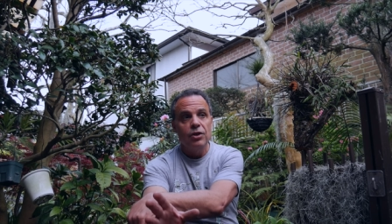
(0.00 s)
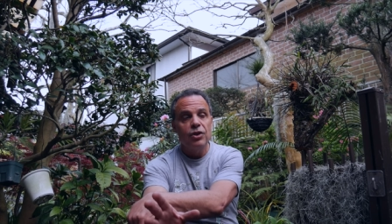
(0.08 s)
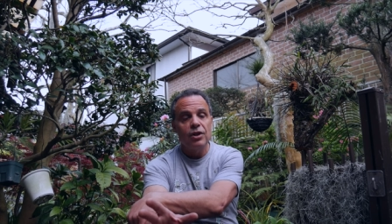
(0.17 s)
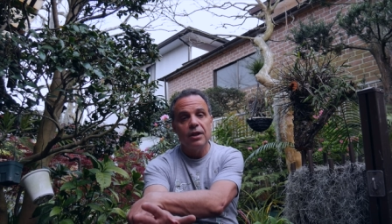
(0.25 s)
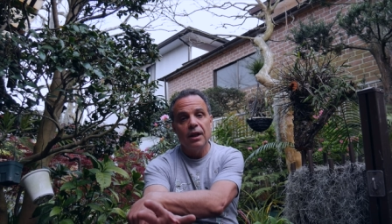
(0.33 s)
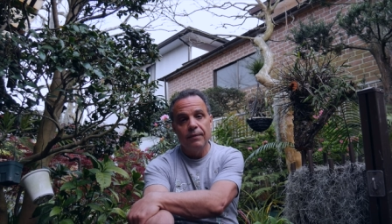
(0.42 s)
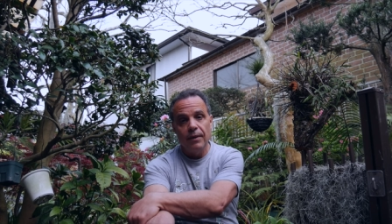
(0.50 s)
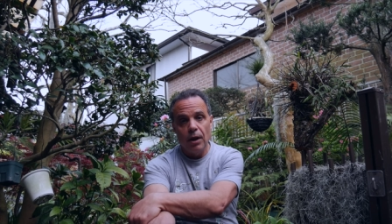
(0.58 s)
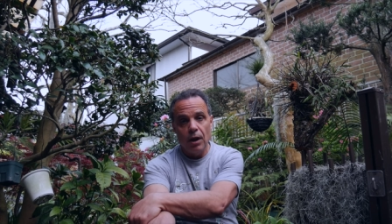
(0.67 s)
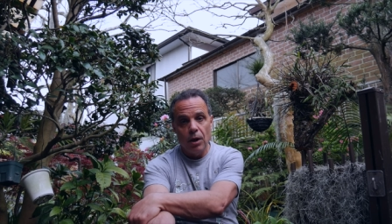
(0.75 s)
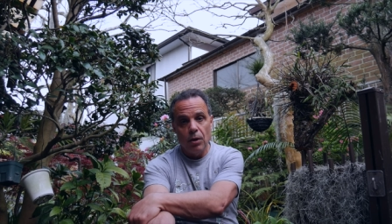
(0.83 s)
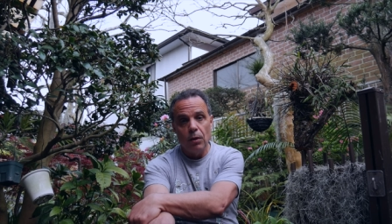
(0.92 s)
Just leave it
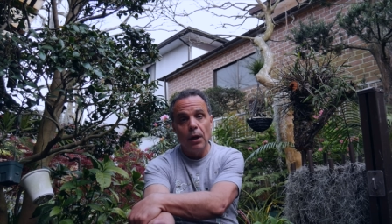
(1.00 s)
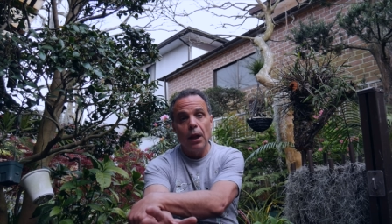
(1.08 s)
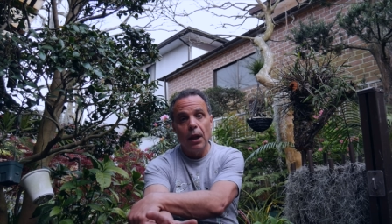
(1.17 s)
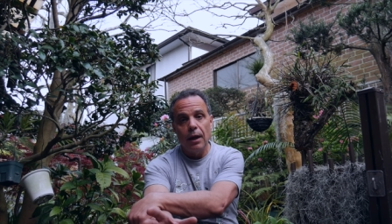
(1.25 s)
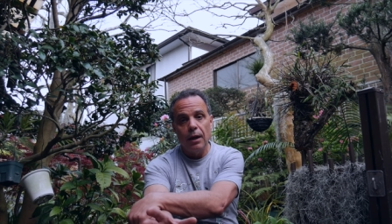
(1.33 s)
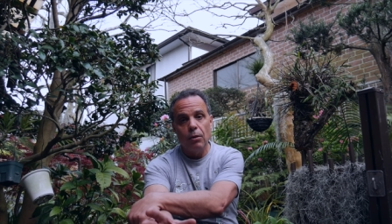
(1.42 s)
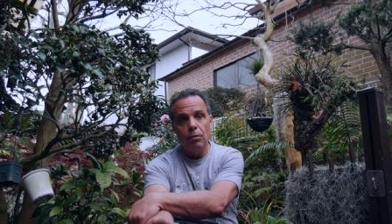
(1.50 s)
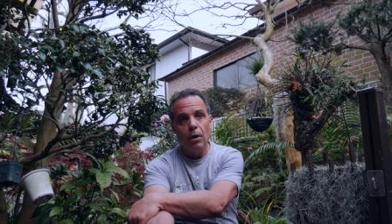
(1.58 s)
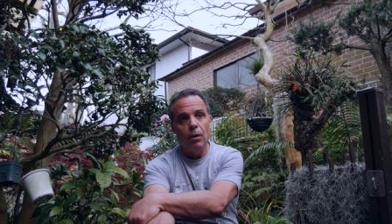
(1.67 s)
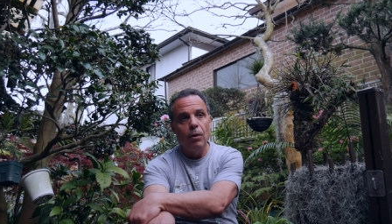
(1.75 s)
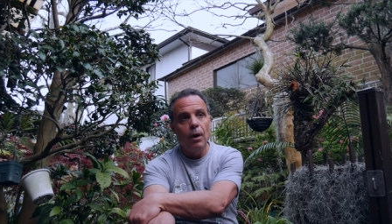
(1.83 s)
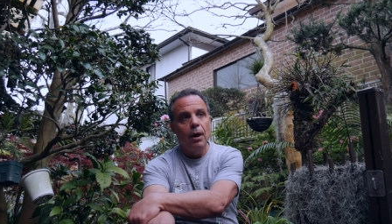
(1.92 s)
alone. Let it
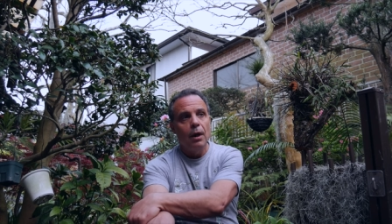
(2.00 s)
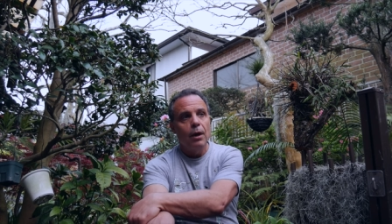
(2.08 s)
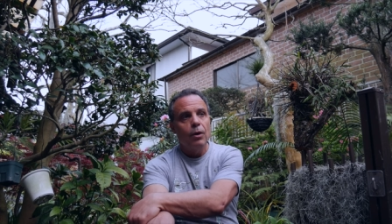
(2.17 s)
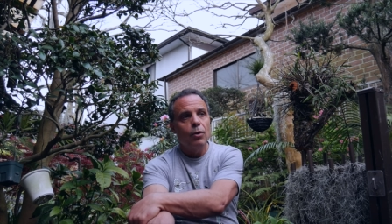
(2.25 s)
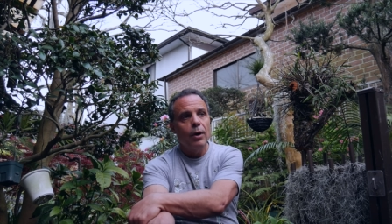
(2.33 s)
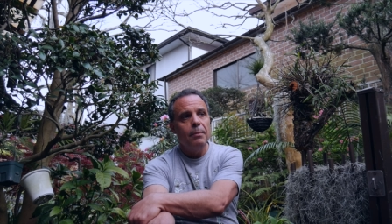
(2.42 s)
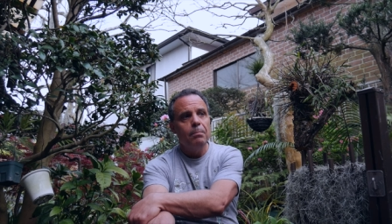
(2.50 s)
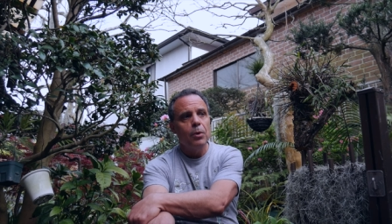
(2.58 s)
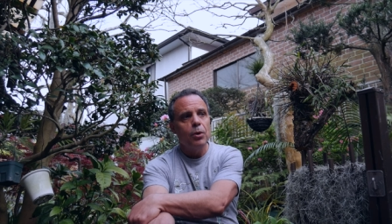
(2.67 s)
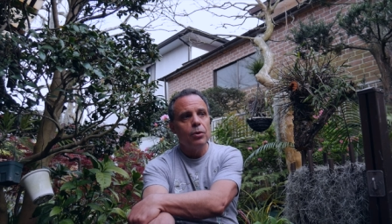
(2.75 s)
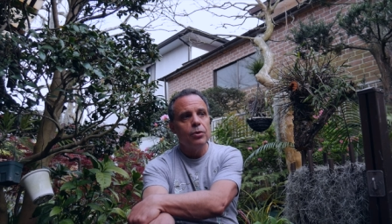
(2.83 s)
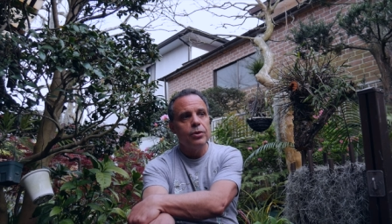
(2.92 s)
grow. Crepe
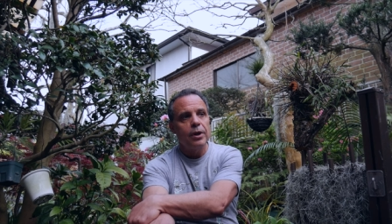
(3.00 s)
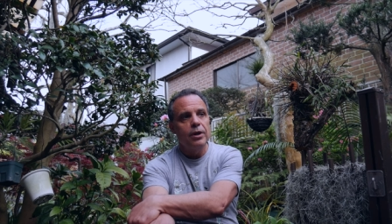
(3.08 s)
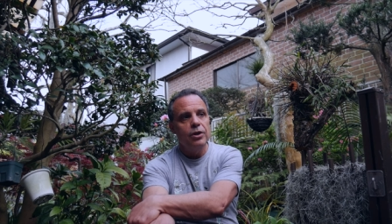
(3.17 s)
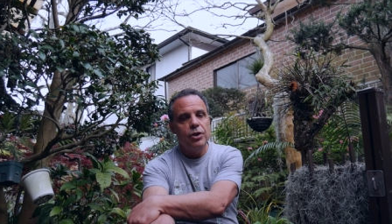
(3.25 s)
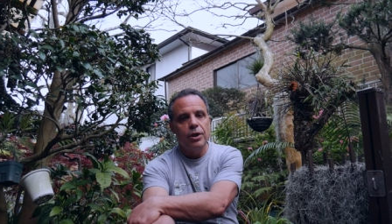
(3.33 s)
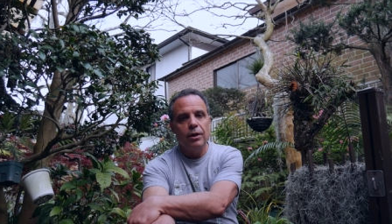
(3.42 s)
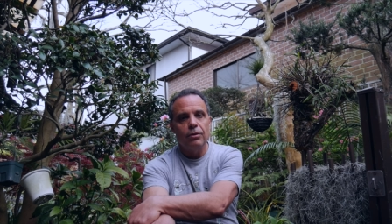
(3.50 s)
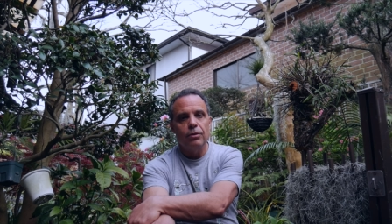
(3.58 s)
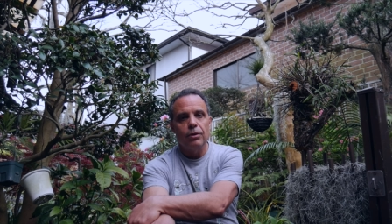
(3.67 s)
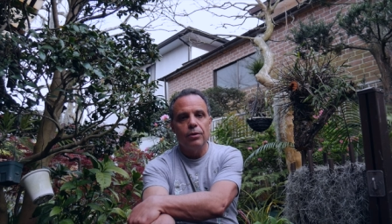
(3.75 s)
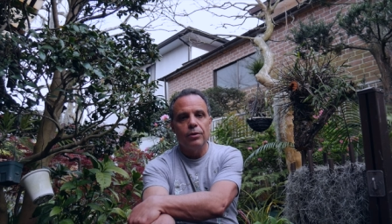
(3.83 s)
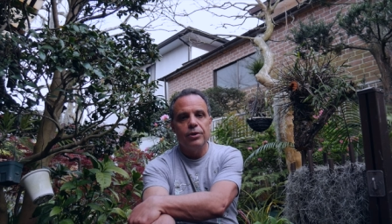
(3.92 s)
myrtles in
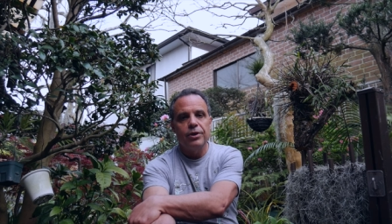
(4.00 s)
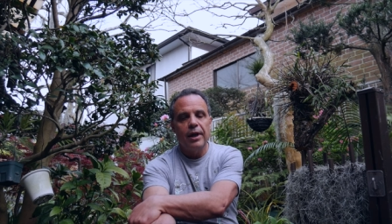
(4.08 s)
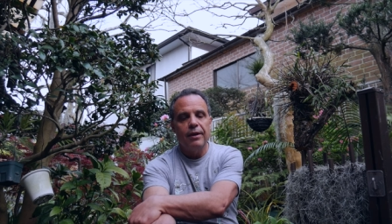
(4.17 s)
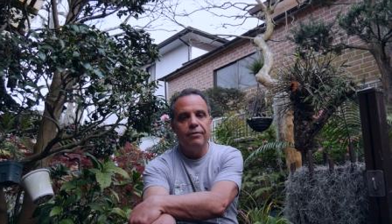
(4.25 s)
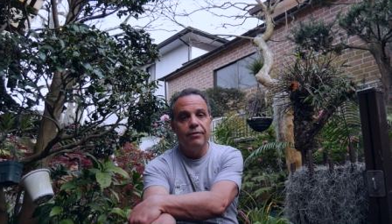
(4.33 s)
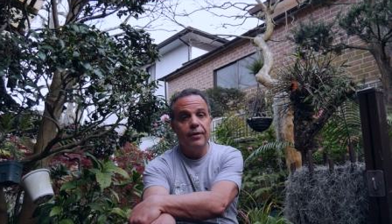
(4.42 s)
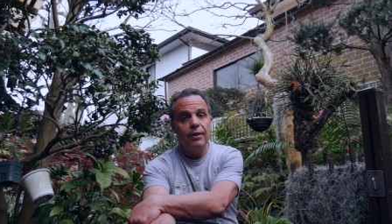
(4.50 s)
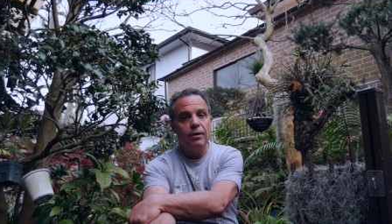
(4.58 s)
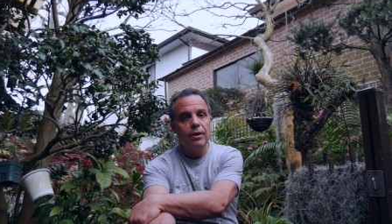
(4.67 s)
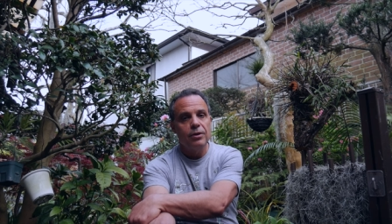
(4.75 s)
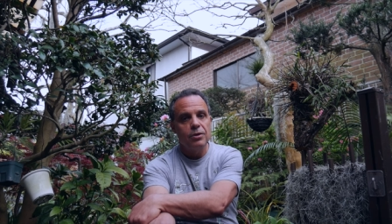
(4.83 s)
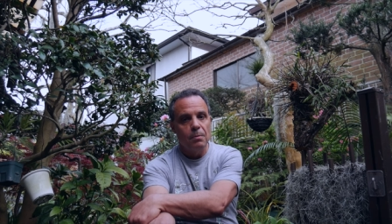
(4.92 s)
general stay
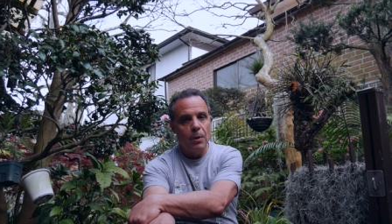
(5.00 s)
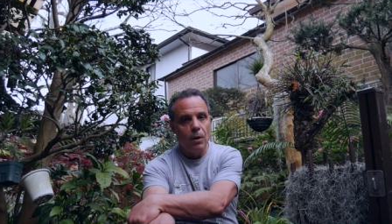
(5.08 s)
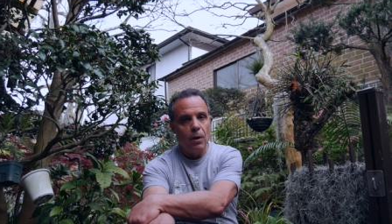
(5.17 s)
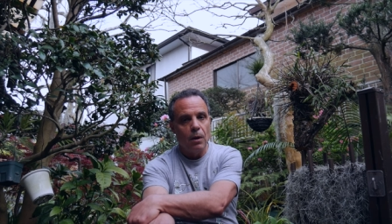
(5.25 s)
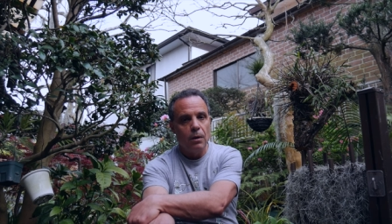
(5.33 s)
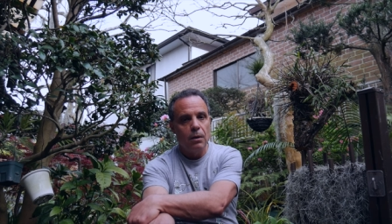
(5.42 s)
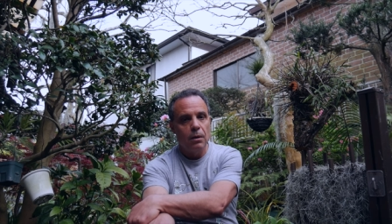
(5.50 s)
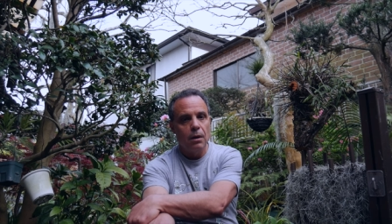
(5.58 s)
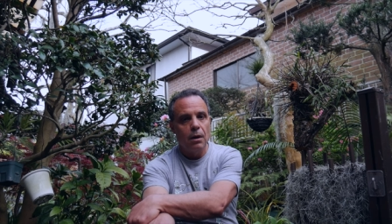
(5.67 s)
fairly small